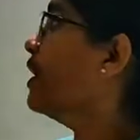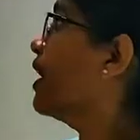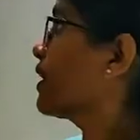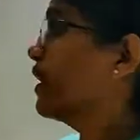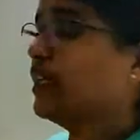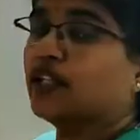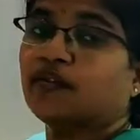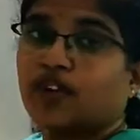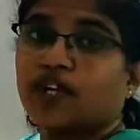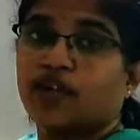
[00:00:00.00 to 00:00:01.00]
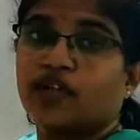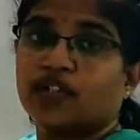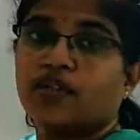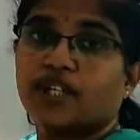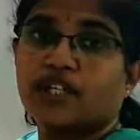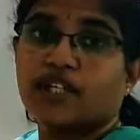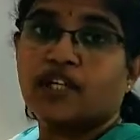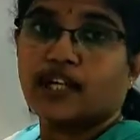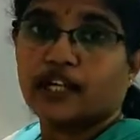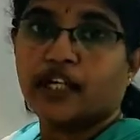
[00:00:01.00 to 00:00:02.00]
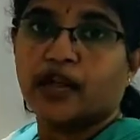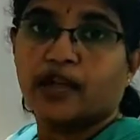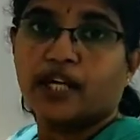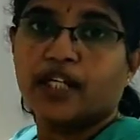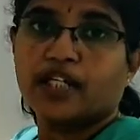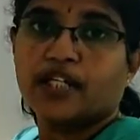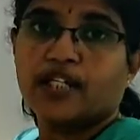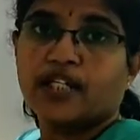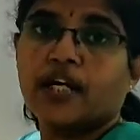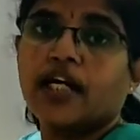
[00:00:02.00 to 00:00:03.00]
Organelle. Vacuole is the biggest organelle in plant cells.